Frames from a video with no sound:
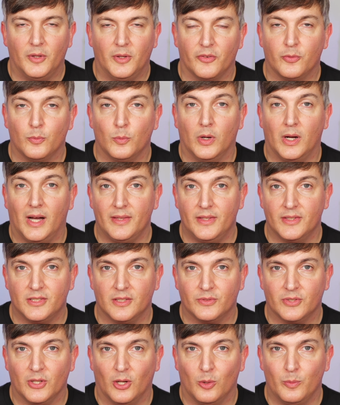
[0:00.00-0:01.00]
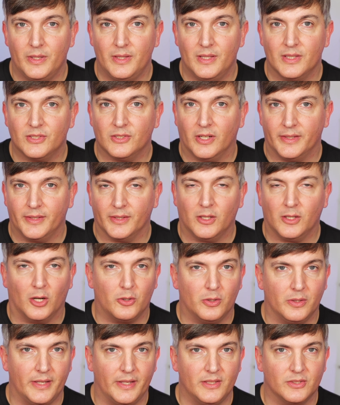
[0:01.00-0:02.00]
But from what others have told me, this kind of
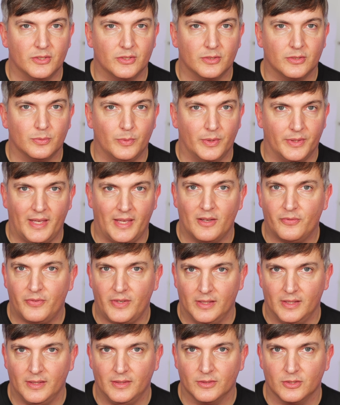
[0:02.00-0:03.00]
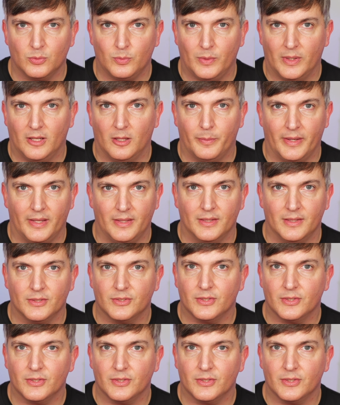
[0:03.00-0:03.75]
correlates with their feelings as well about this.